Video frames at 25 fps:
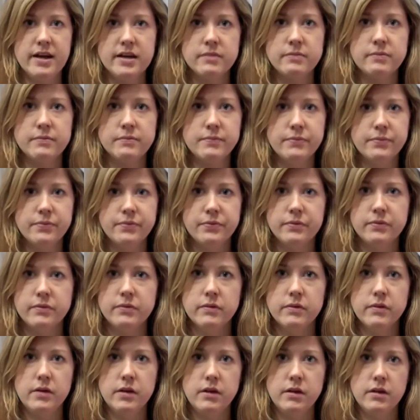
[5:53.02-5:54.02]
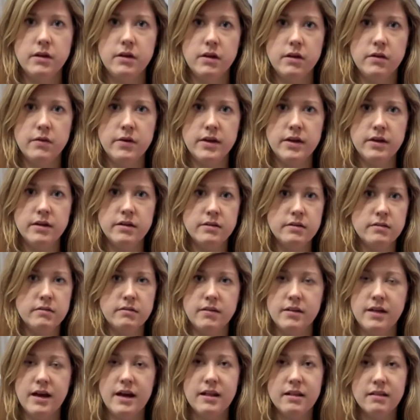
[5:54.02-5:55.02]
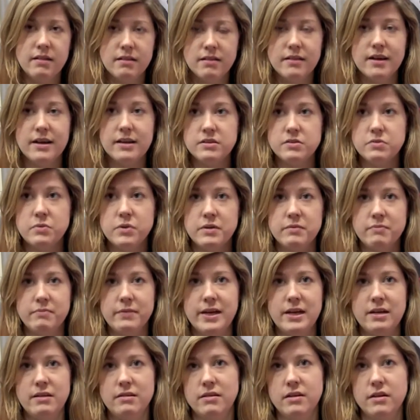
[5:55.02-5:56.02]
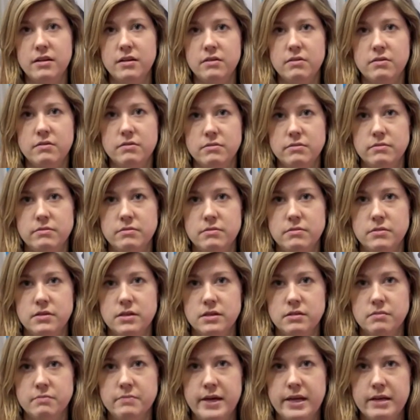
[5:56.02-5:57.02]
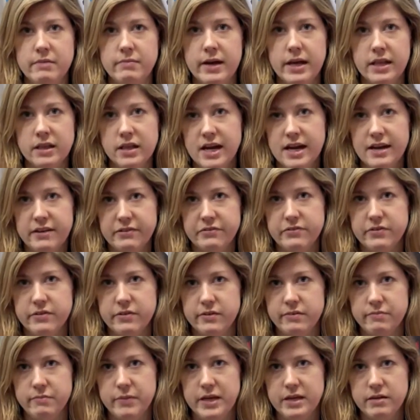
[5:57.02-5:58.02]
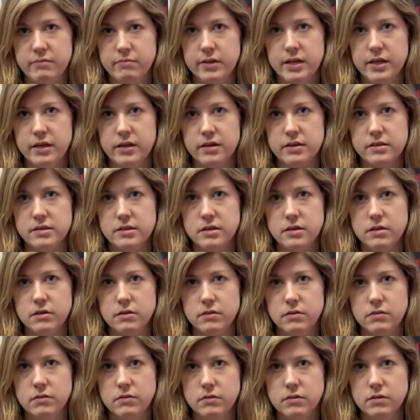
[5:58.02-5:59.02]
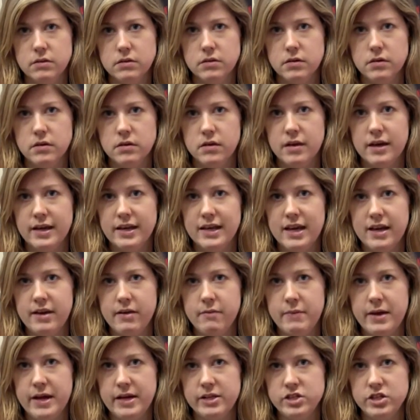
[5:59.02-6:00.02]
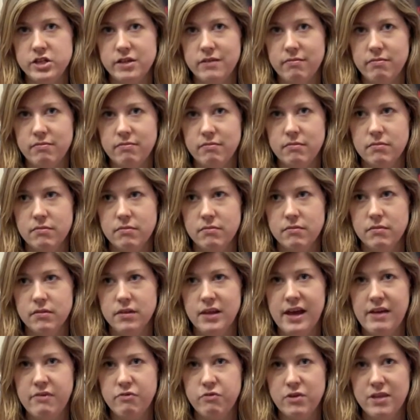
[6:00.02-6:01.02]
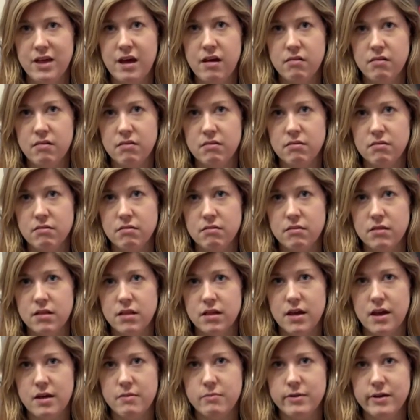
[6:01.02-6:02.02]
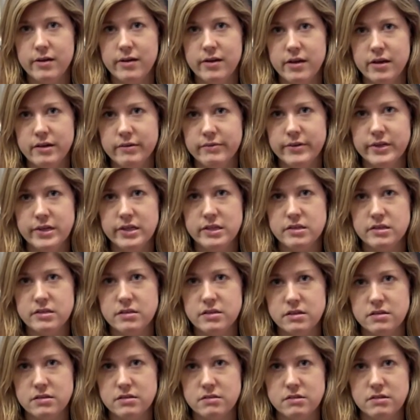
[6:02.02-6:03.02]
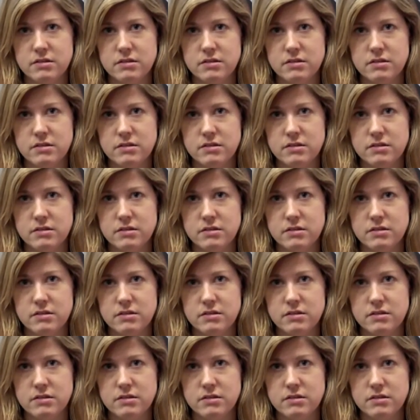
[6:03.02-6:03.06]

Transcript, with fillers: you know, and that that's what made you know, made my life, made me. So I can't imagine life without it. The library, it's just,